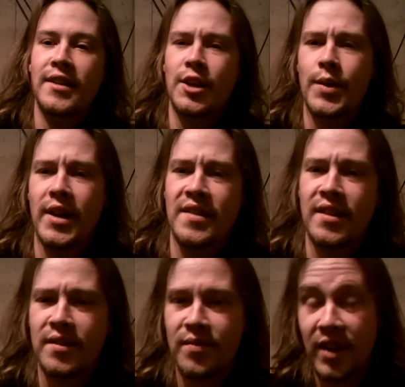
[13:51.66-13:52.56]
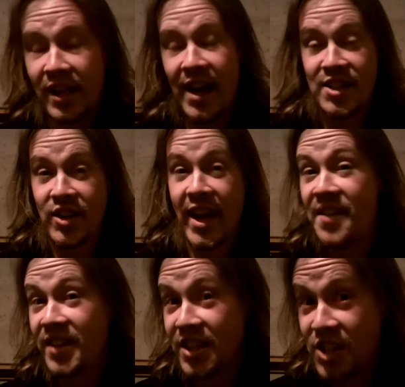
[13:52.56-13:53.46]
we get the classic
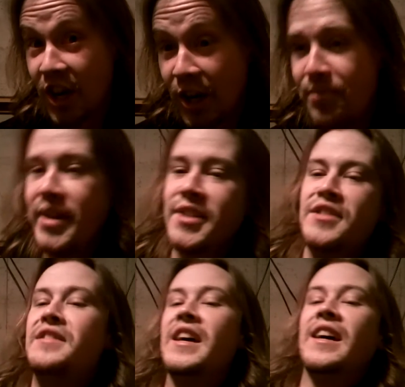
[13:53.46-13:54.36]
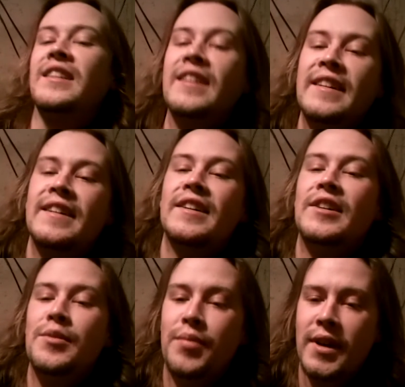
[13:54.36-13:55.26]
heavy guitar bits in that,
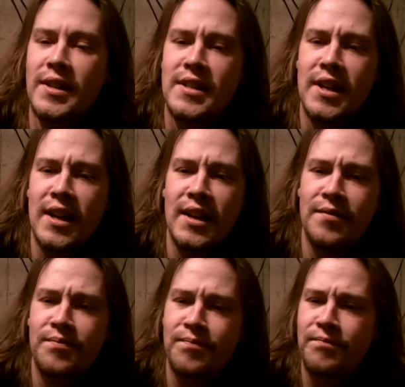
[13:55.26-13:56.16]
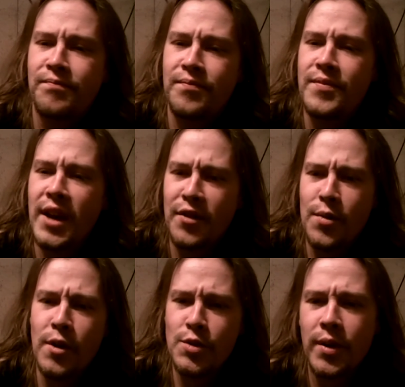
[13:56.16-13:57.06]
but yeah, for the
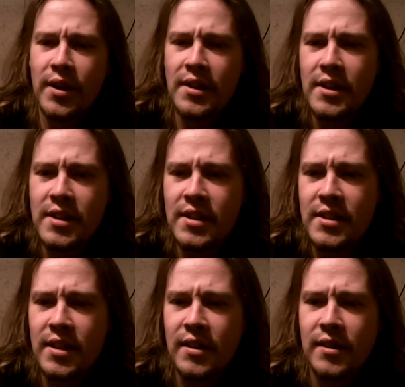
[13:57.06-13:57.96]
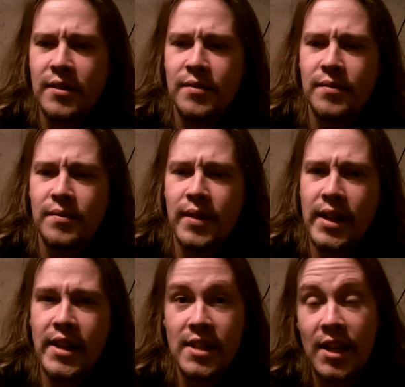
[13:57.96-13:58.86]
most part, it's
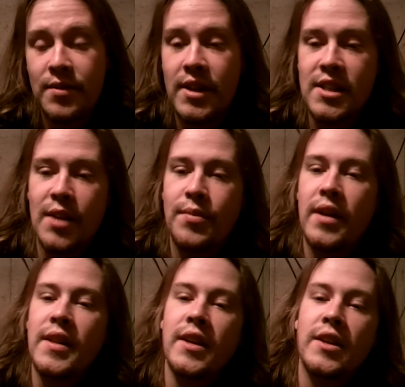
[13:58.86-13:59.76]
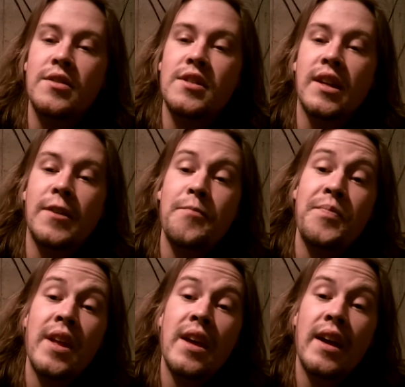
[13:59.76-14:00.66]
led by the acoustic.
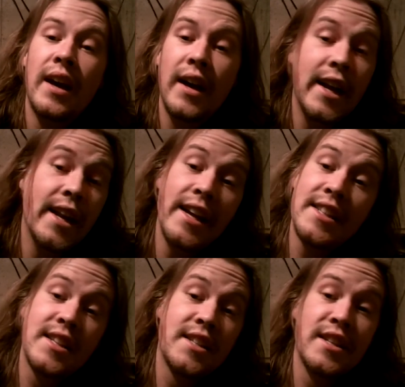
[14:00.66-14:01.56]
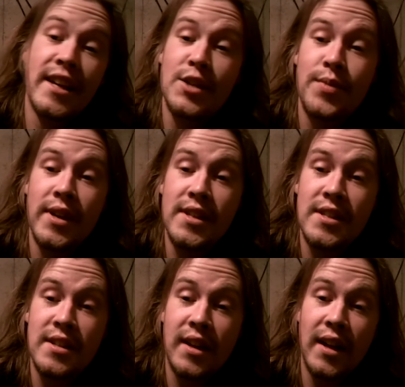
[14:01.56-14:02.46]
It's a nice
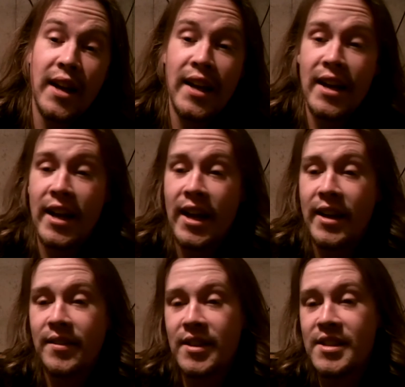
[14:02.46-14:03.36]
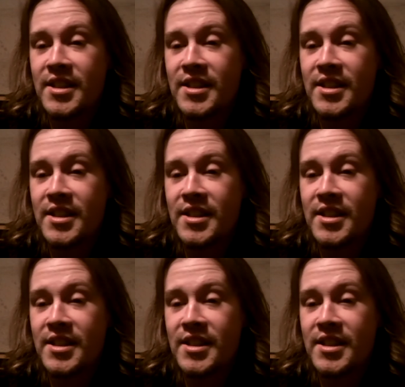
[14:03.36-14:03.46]
piece. Again, it's the